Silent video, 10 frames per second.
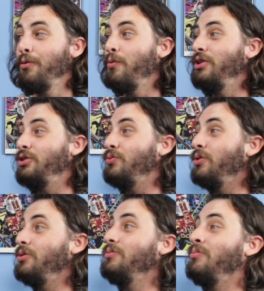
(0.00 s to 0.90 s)
which
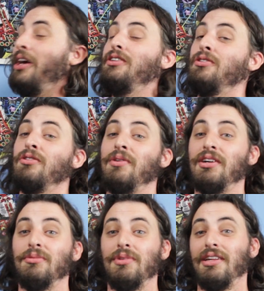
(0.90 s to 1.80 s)
might turn
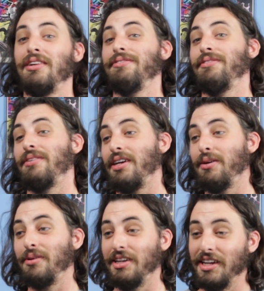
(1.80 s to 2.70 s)
around and be like,
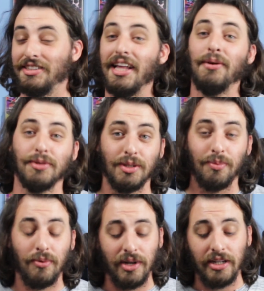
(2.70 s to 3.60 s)
okay, well, I guess that was the
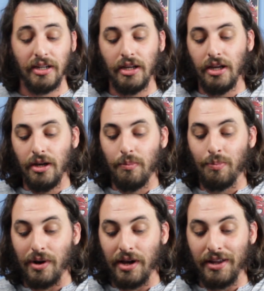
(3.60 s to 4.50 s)
point.
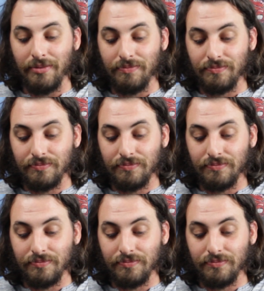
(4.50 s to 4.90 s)
But,